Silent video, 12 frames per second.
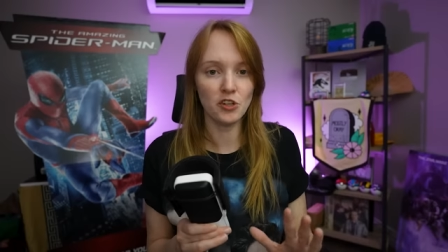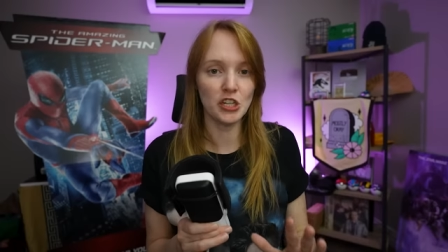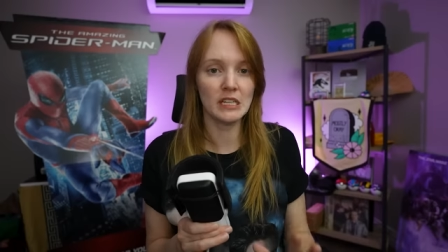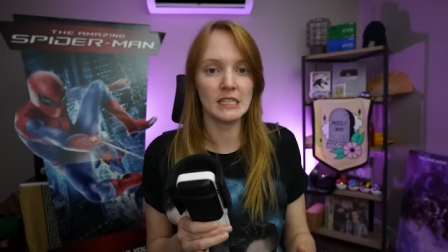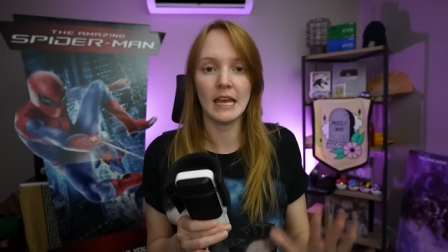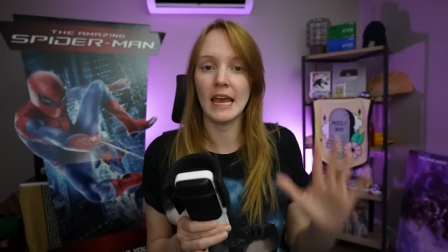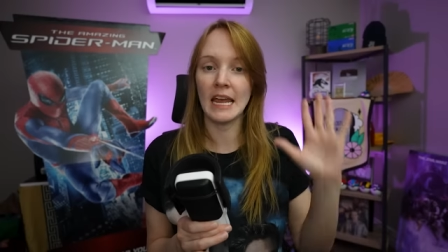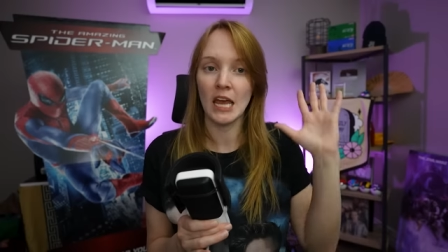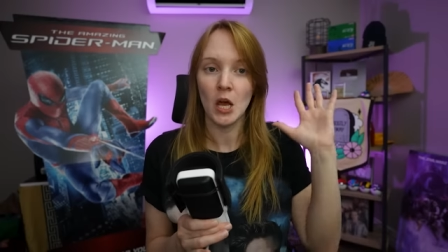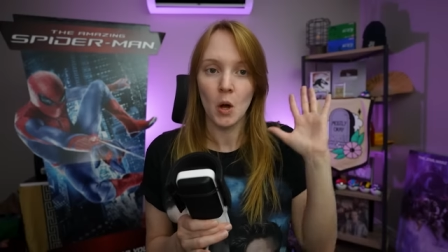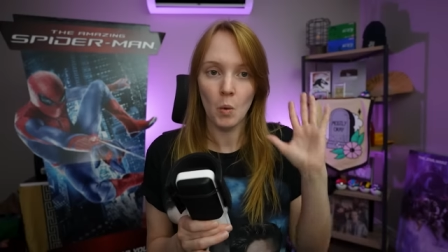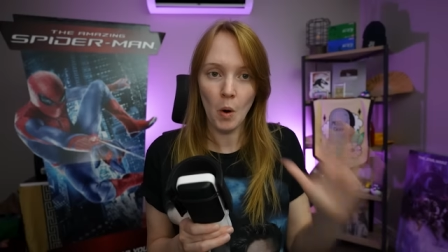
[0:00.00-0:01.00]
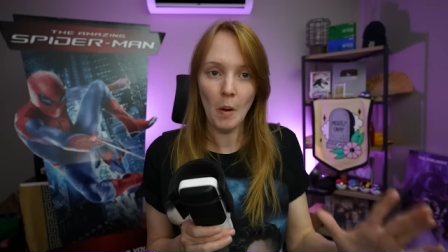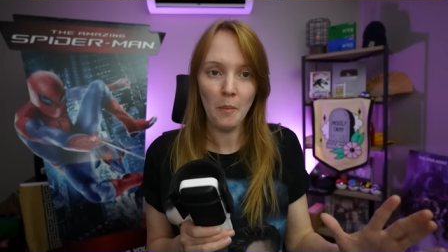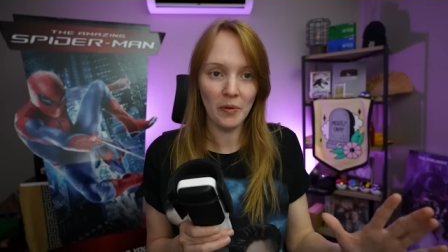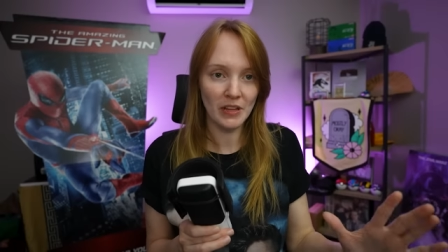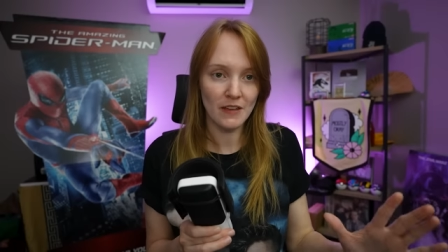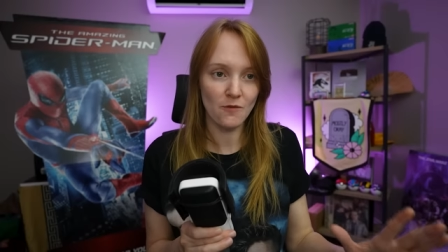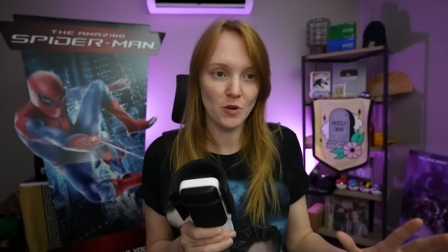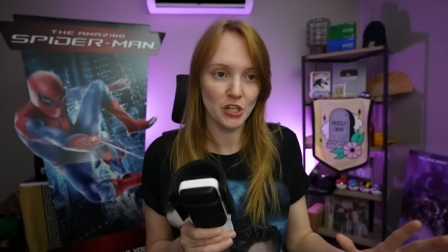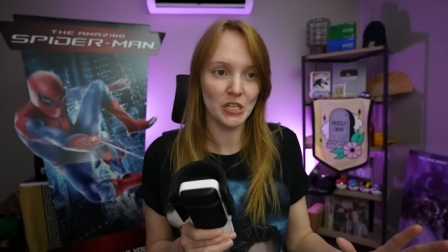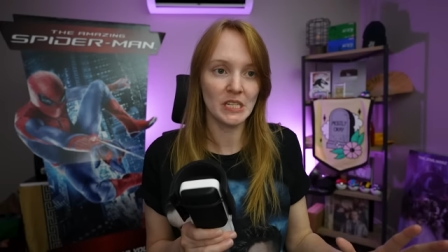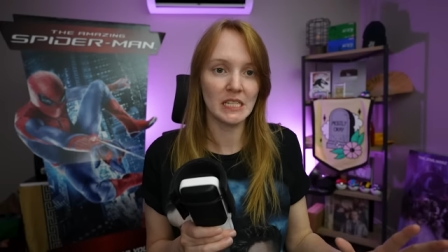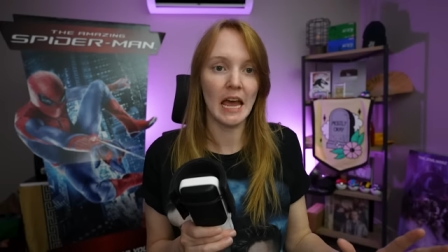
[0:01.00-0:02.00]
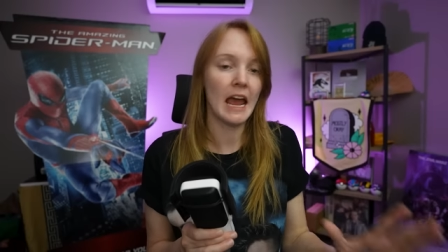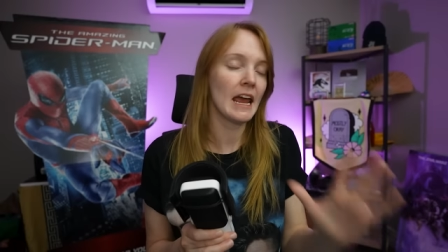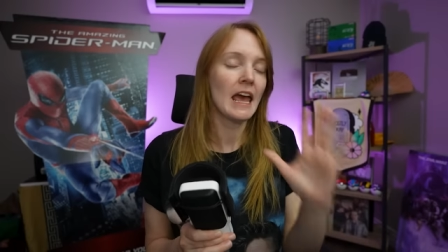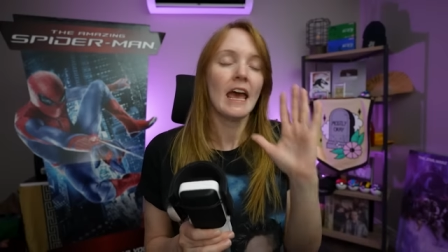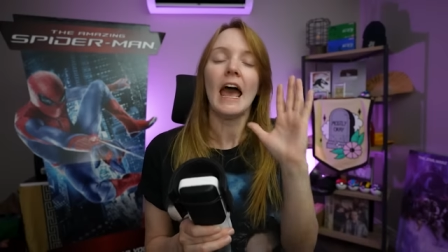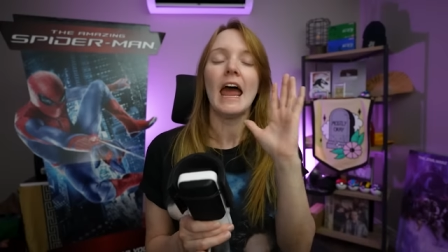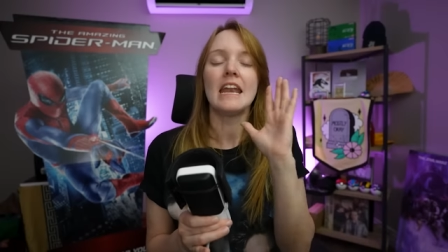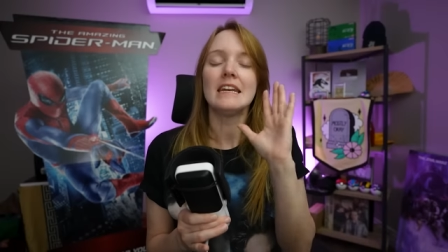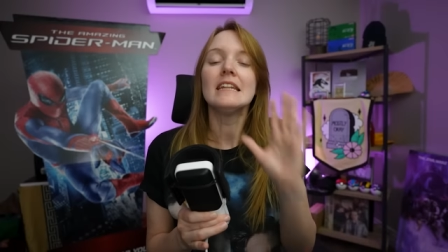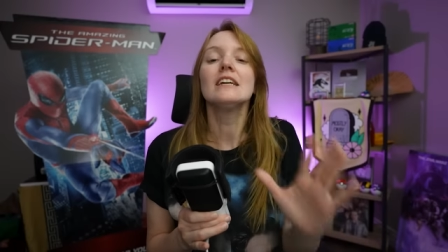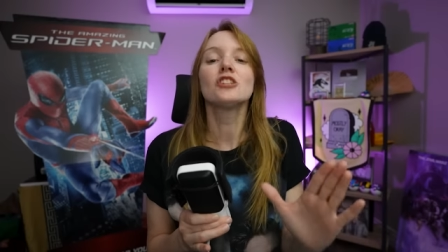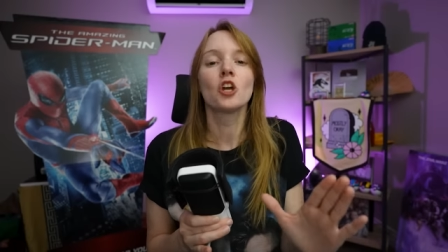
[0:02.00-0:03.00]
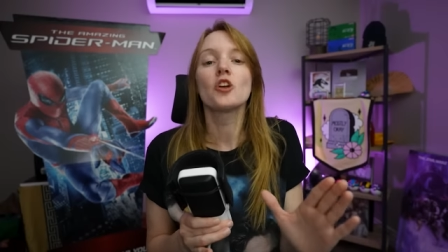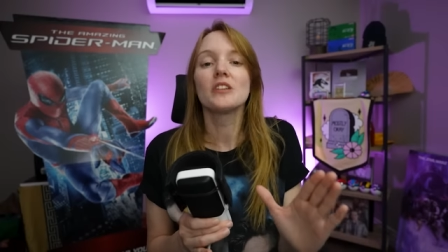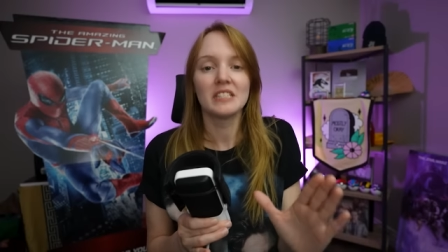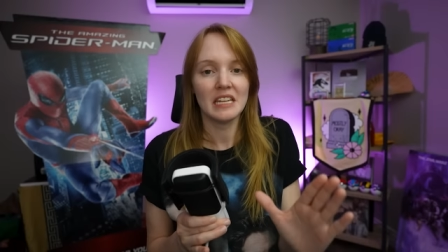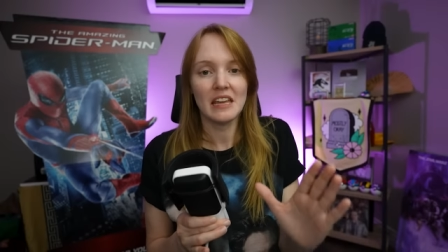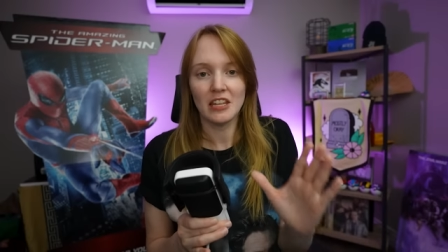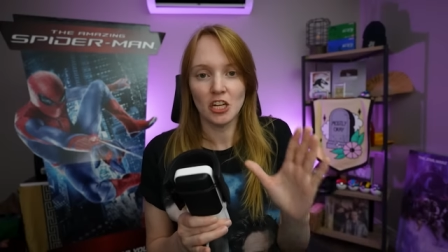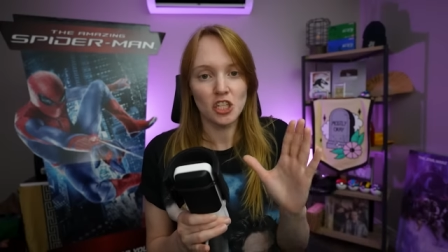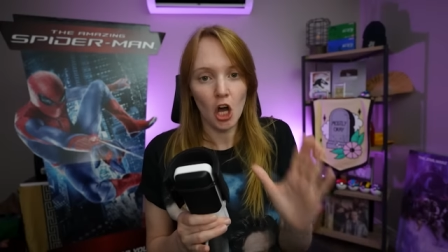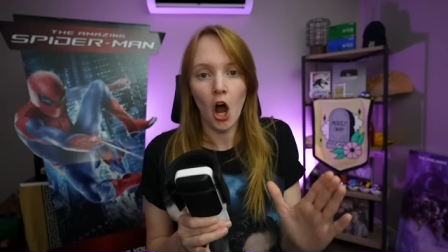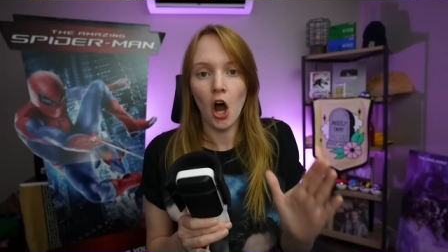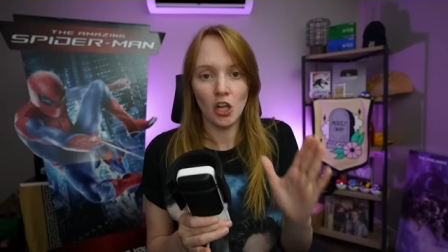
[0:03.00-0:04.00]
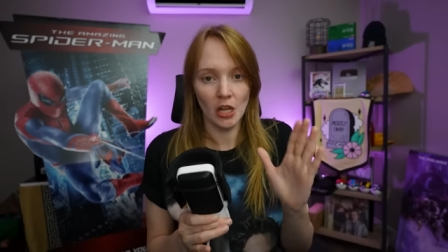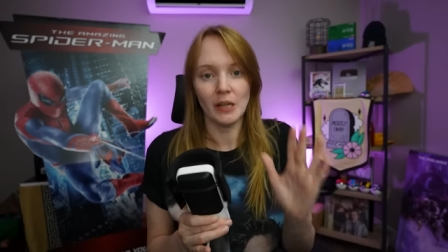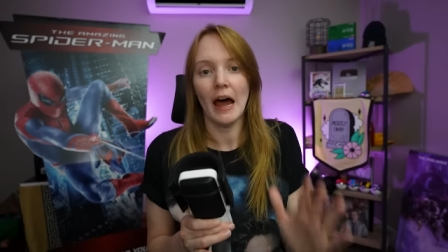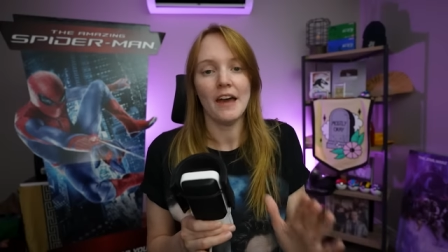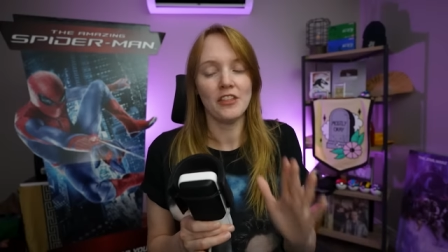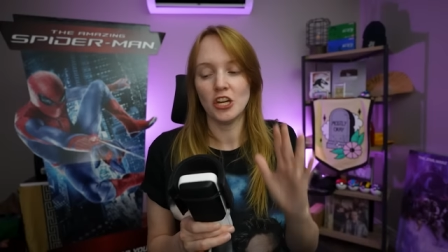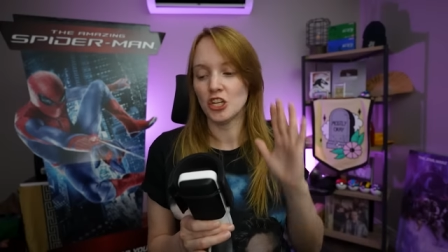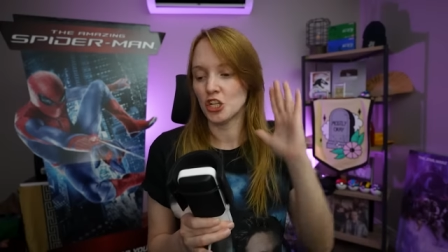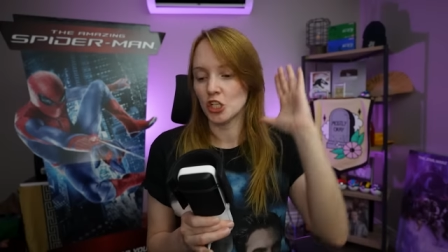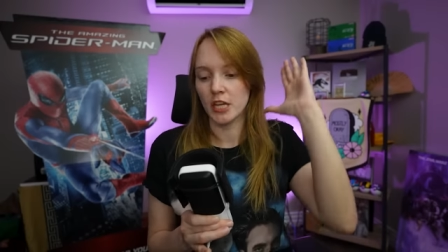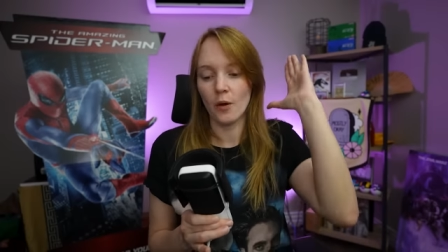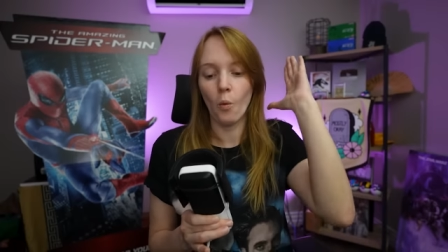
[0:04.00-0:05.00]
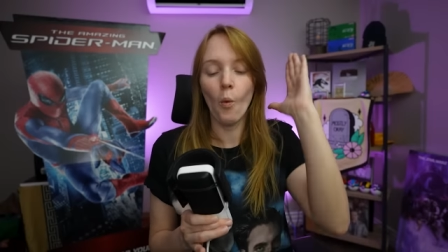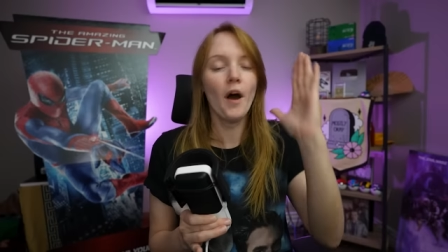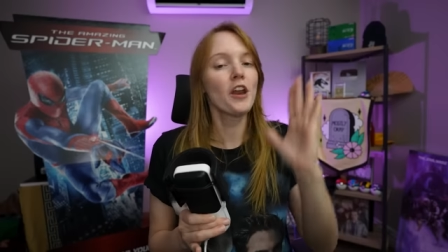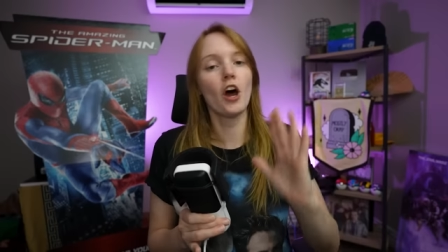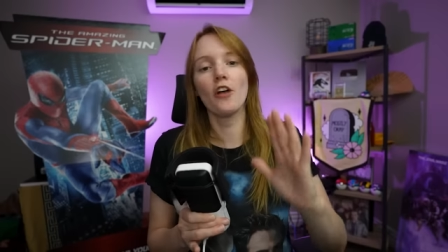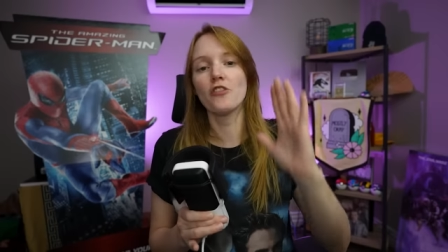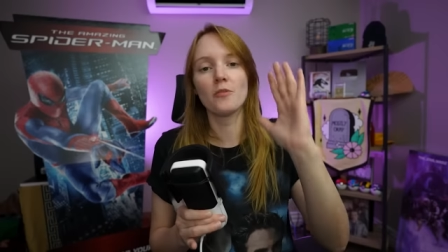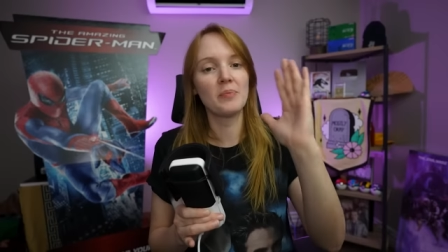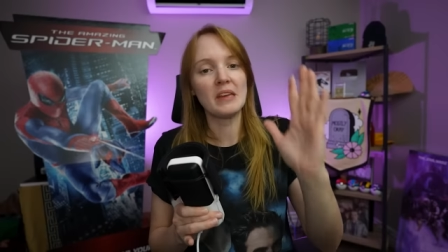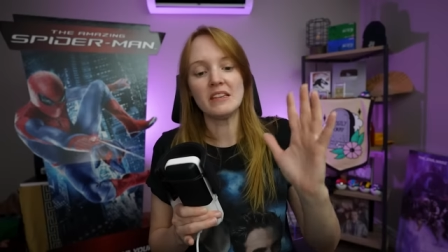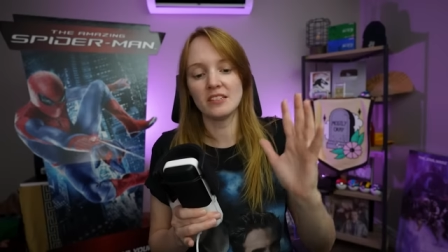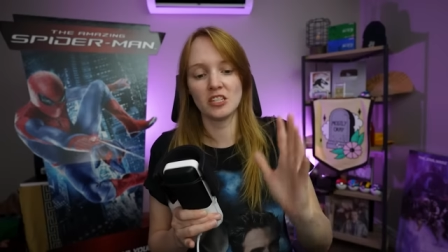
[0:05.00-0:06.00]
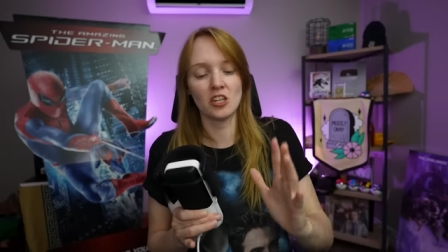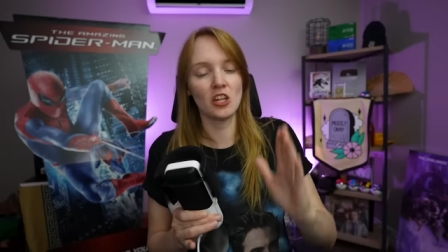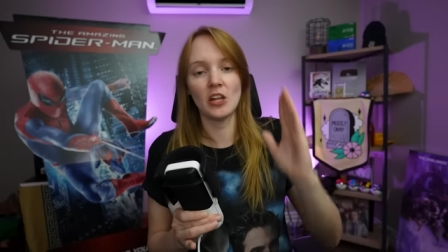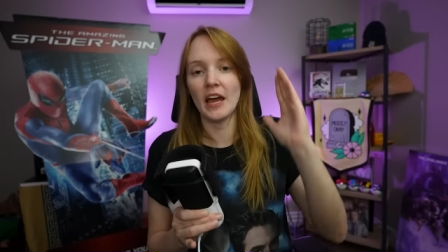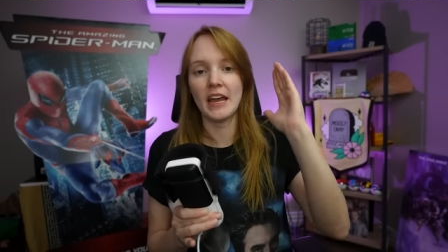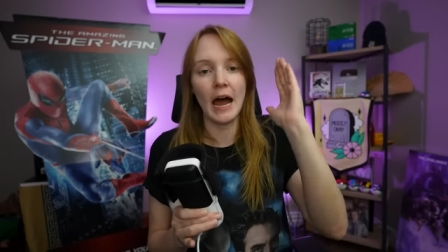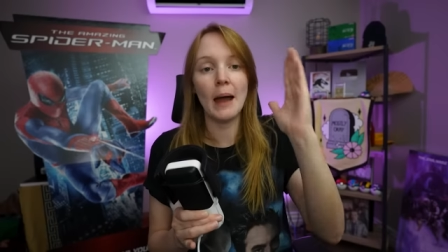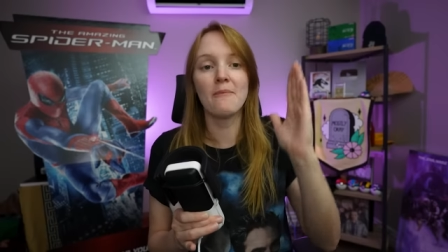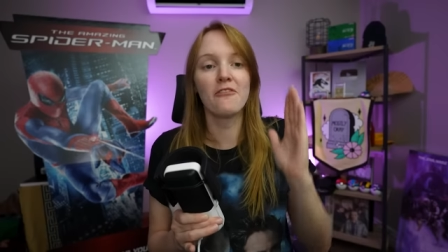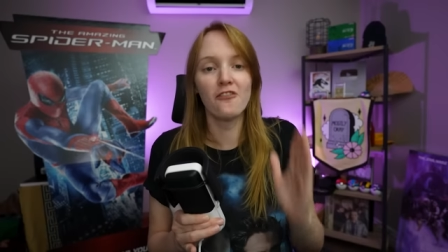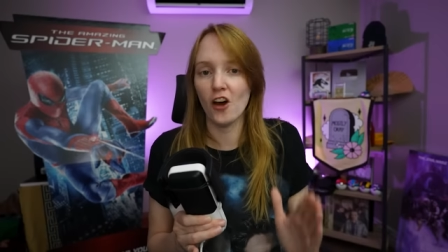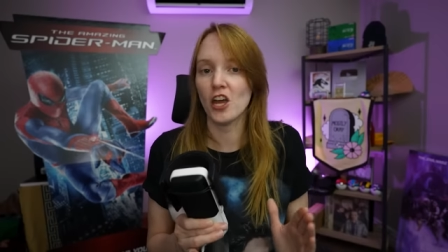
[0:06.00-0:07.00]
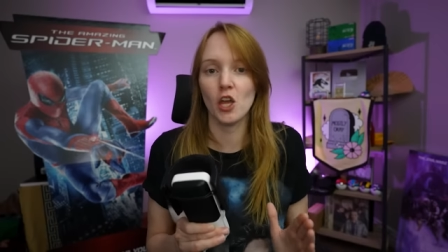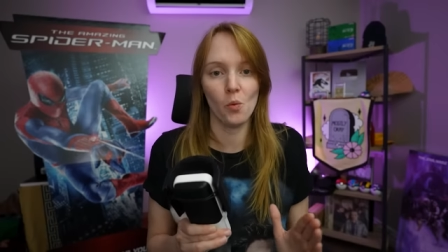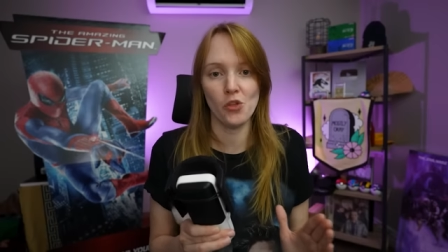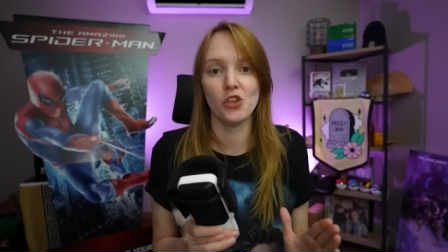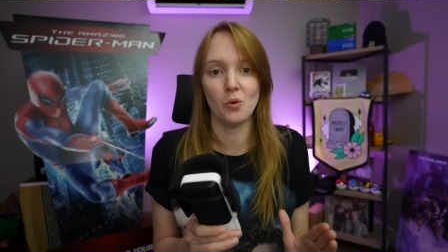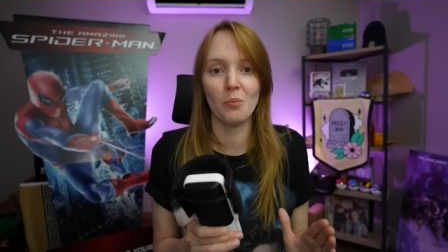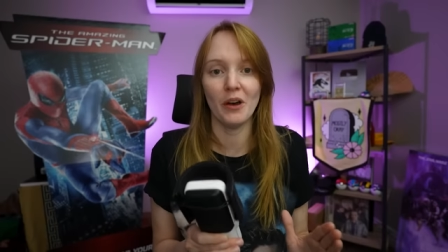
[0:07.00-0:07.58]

what she's saying, won't believe what she's saying, and needs her to say that it's all a lie, that it's just like one other piece to the like, I'm fucking with you